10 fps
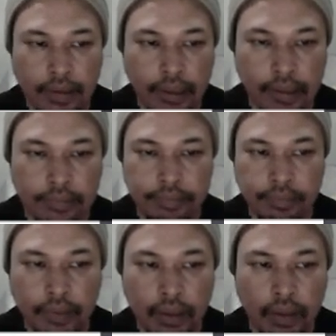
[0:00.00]
Right.
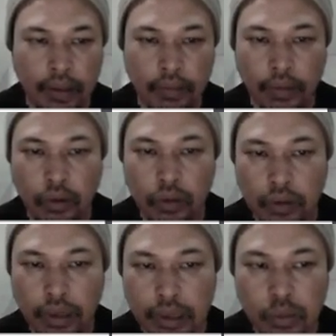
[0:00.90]
We go
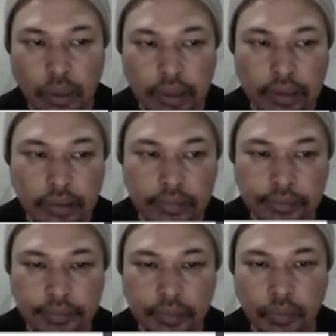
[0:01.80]
to the next one,
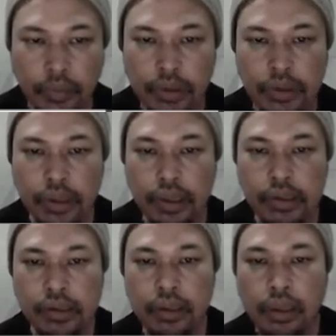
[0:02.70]
which
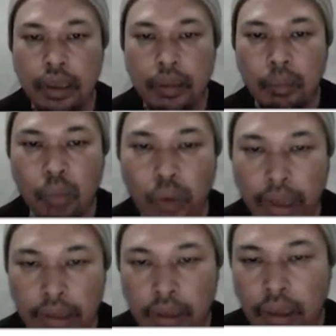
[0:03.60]
is
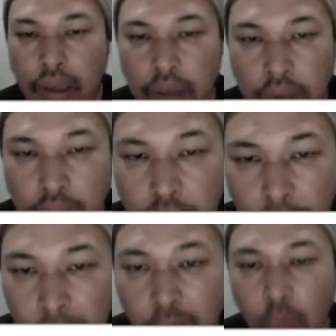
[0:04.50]
Muet. The
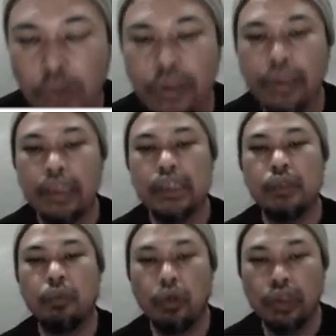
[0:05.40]
number of question
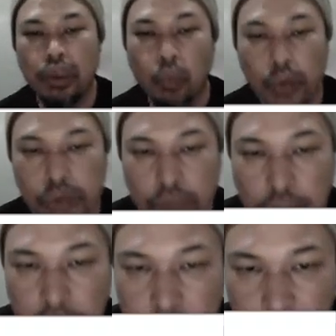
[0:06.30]
is 40
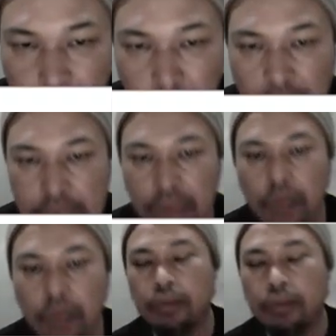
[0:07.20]
question. Parts
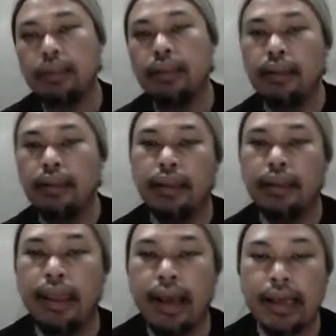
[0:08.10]
in total,
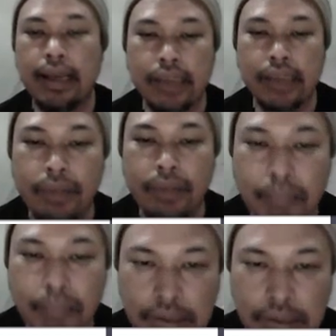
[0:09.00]
there are
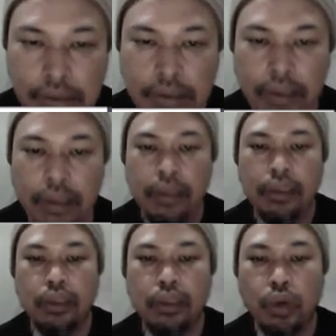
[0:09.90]
7 parts.
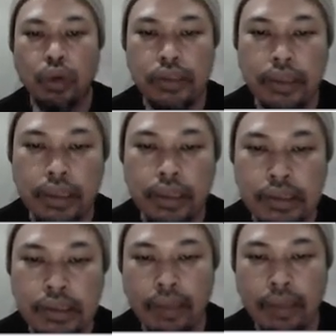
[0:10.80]
The
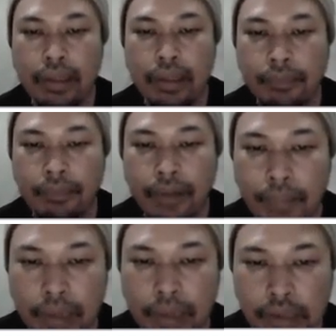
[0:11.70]
duration,
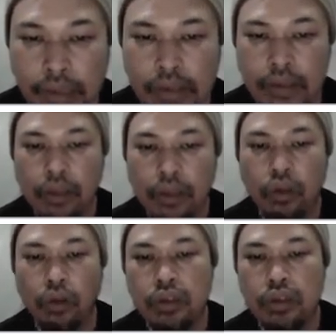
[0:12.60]
75 minutes.
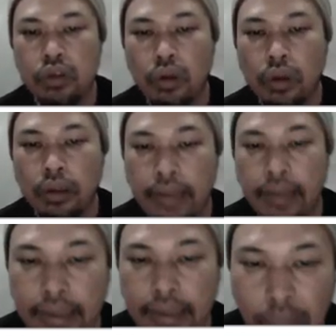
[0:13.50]
Total score,
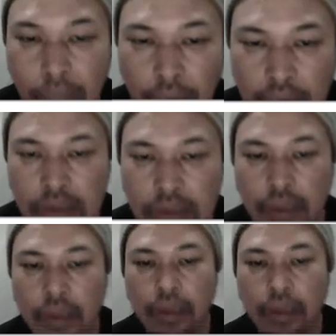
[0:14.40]
90 marks.